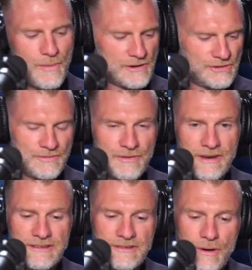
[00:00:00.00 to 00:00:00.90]
watching a few
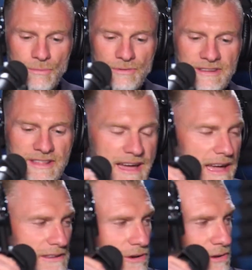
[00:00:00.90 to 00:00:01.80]
days ago. Did that
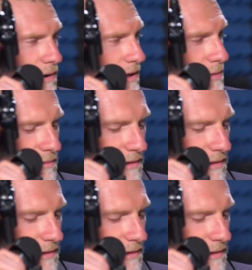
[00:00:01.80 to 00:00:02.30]
guy turn you on in the movie?